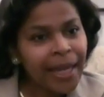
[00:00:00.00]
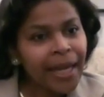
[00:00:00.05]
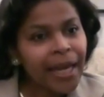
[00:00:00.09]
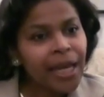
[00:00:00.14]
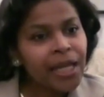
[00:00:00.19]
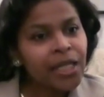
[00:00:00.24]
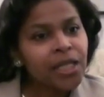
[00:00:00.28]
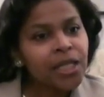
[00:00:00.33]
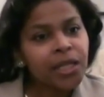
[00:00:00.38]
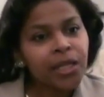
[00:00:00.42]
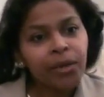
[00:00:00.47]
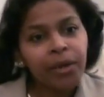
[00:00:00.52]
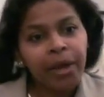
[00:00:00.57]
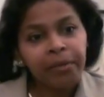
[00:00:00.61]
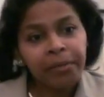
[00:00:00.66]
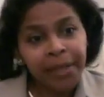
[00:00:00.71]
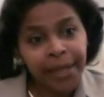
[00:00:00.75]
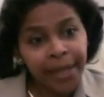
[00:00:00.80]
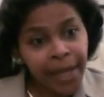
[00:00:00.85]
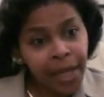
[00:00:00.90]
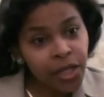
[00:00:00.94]
And so I
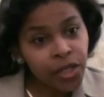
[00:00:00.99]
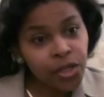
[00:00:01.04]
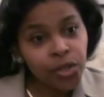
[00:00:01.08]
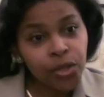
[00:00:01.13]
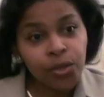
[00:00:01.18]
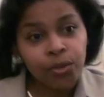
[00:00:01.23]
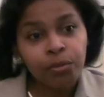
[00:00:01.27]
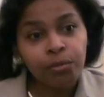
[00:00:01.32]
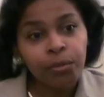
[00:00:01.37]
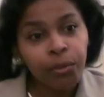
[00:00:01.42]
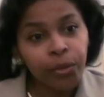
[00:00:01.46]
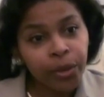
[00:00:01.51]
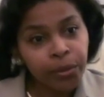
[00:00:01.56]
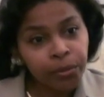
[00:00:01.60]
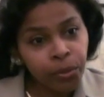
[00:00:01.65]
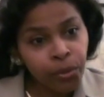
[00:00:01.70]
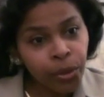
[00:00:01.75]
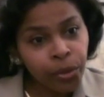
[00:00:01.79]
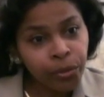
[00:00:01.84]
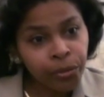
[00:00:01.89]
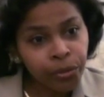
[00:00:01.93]
began to do more and
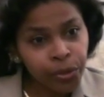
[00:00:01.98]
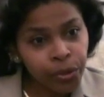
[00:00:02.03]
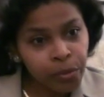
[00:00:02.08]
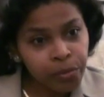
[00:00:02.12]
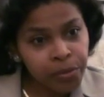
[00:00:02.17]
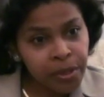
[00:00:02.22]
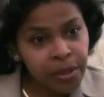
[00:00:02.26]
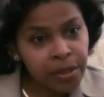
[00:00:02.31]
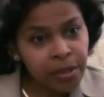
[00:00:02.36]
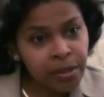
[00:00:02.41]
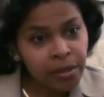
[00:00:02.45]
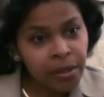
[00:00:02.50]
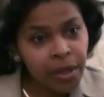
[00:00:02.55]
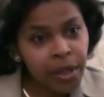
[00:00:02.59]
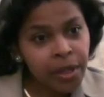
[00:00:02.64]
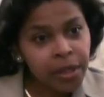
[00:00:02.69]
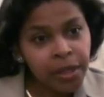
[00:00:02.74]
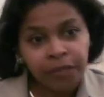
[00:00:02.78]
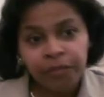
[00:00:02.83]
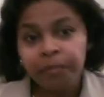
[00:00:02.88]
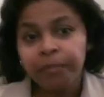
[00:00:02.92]
more groups,
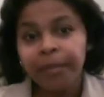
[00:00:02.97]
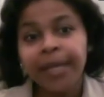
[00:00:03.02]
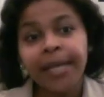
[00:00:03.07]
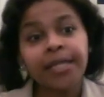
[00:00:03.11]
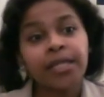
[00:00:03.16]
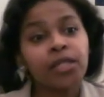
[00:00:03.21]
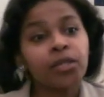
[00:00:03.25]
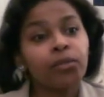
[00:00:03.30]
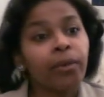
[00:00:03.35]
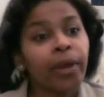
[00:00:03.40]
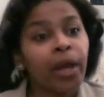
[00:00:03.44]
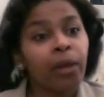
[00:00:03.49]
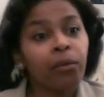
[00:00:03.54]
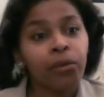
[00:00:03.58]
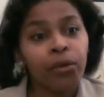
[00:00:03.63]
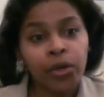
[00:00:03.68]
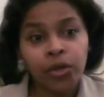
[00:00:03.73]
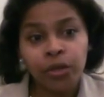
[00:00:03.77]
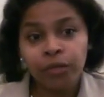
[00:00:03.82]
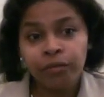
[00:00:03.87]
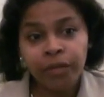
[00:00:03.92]
different places where I
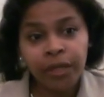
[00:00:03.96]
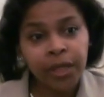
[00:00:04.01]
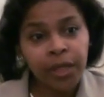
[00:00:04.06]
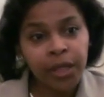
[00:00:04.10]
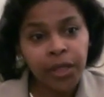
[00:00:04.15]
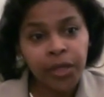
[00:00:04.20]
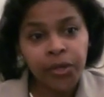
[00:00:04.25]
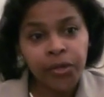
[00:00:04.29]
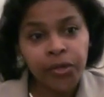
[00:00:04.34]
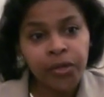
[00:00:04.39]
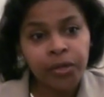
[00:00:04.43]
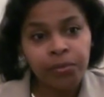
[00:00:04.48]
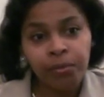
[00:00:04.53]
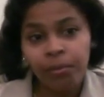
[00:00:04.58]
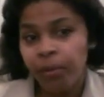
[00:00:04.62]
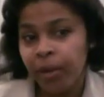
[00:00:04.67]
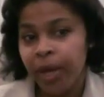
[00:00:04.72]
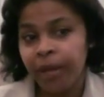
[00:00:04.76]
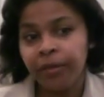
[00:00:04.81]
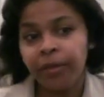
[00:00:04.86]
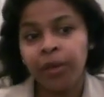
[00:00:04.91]
worked over the years
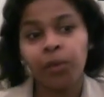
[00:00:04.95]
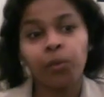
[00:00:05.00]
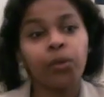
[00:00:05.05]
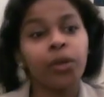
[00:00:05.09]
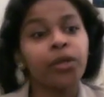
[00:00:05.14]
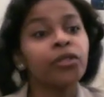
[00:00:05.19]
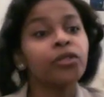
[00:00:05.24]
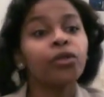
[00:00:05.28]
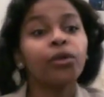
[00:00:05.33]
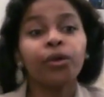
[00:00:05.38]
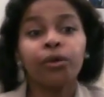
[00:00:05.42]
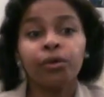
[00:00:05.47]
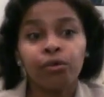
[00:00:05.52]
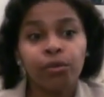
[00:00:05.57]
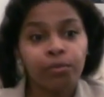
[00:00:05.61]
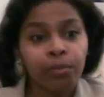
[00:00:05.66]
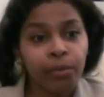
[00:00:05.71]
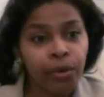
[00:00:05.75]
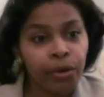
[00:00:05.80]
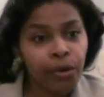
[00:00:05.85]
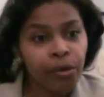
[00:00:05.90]
where there was no
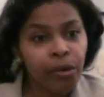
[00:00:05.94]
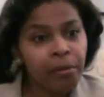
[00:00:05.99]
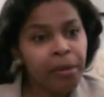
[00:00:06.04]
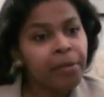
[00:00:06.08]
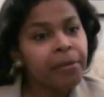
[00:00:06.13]
group program. I